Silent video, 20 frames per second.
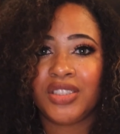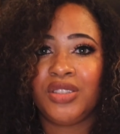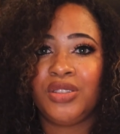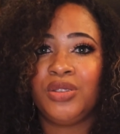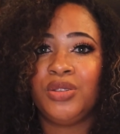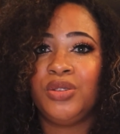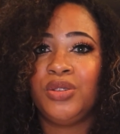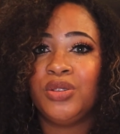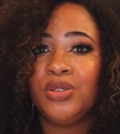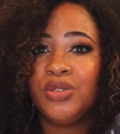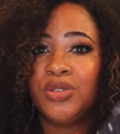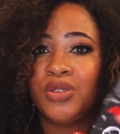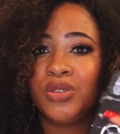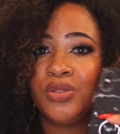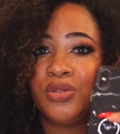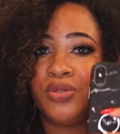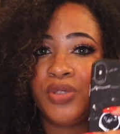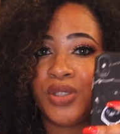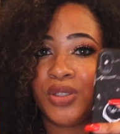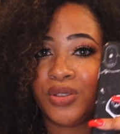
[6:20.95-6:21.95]
you use your
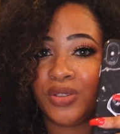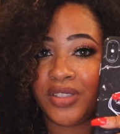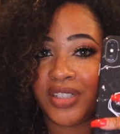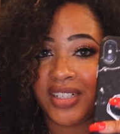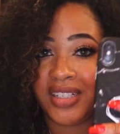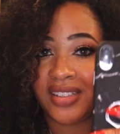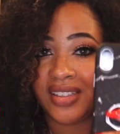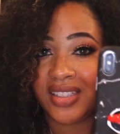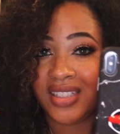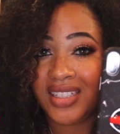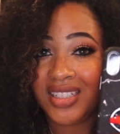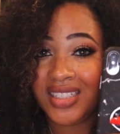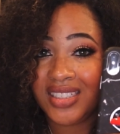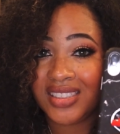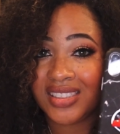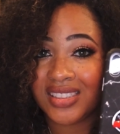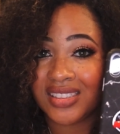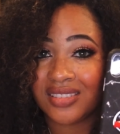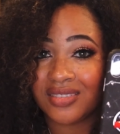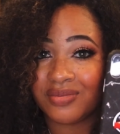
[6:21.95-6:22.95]
phone like this.